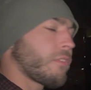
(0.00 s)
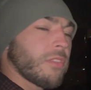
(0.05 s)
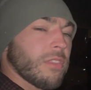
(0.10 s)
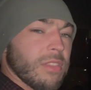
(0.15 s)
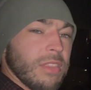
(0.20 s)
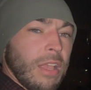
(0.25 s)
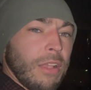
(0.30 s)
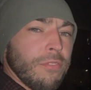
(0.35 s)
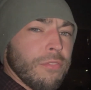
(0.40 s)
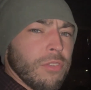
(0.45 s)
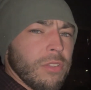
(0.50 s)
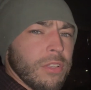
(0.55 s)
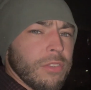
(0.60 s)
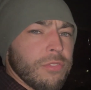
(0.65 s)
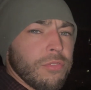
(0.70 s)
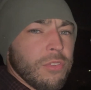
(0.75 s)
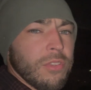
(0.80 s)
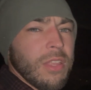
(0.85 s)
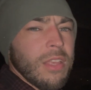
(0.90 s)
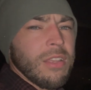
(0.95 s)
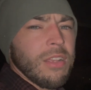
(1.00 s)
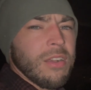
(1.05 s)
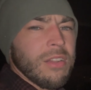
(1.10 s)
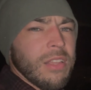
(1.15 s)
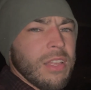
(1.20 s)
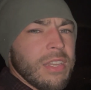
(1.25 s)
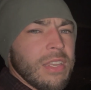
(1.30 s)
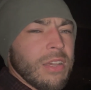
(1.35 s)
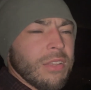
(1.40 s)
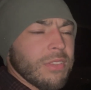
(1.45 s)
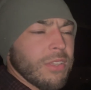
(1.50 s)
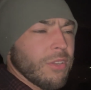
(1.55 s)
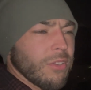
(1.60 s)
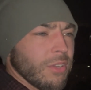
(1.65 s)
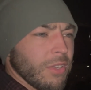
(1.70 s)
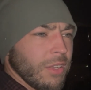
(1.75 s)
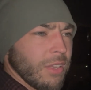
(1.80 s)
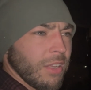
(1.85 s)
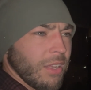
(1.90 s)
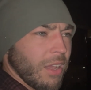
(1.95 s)
thankfully for that young lady out there,
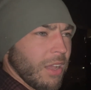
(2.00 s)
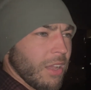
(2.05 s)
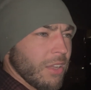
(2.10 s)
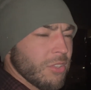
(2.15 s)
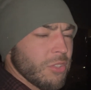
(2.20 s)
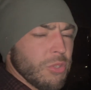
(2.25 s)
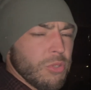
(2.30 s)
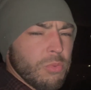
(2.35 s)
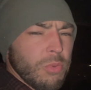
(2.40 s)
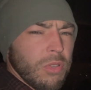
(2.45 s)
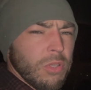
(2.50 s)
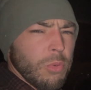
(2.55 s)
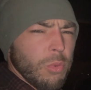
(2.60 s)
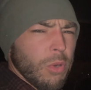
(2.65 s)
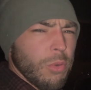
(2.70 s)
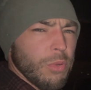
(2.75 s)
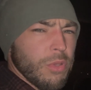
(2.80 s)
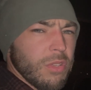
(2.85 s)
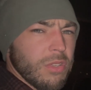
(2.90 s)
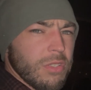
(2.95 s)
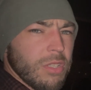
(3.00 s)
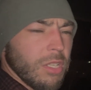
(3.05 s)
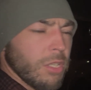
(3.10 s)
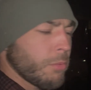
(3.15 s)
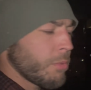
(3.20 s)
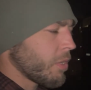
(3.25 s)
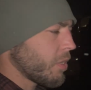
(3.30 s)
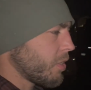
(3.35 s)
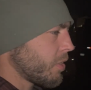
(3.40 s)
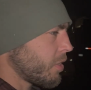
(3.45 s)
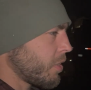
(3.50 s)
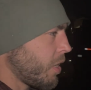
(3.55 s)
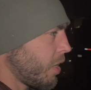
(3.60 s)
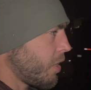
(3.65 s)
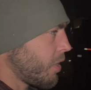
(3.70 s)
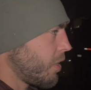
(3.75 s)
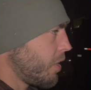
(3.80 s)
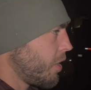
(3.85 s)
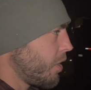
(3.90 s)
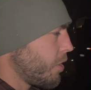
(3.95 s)
she was willing to work with us a little bit, and
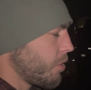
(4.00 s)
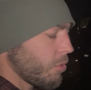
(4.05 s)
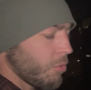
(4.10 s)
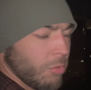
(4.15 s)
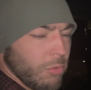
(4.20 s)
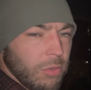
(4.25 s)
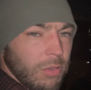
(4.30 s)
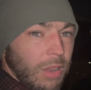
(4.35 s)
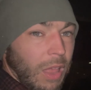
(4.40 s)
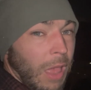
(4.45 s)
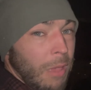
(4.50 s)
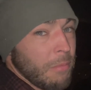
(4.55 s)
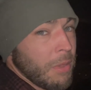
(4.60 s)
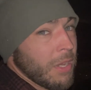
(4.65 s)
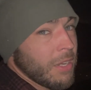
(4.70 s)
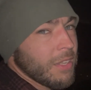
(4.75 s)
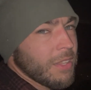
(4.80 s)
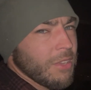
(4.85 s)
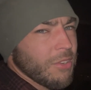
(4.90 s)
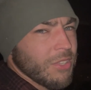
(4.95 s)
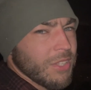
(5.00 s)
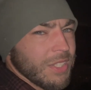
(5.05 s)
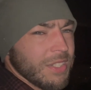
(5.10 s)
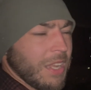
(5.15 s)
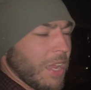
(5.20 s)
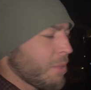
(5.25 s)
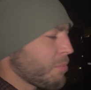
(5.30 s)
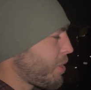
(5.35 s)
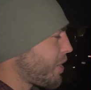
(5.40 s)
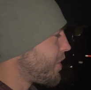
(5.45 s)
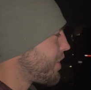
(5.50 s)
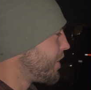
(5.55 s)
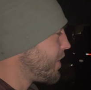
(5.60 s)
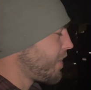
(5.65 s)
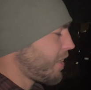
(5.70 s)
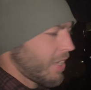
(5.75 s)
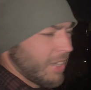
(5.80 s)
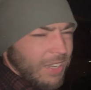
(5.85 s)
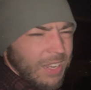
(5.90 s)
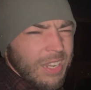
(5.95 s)
I made it there in the timeline,
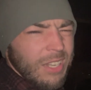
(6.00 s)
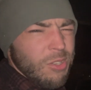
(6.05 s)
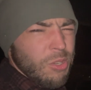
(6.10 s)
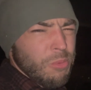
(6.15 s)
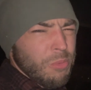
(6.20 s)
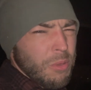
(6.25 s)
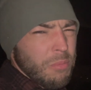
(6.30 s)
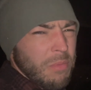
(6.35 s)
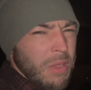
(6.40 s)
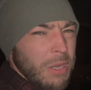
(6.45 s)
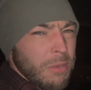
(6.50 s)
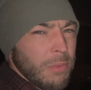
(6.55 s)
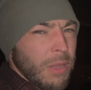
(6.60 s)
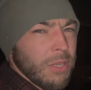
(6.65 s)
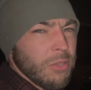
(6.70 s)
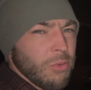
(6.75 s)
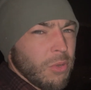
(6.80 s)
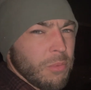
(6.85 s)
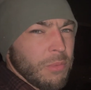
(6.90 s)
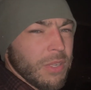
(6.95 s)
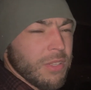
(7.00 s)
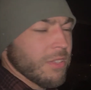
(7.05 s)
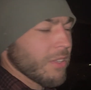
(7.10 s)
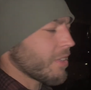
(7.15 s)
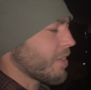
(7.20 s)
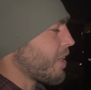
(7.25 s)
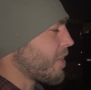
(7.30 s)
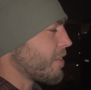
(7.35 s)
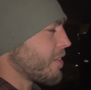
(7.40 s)
and I actually beat Maddy by 20 minutes and got a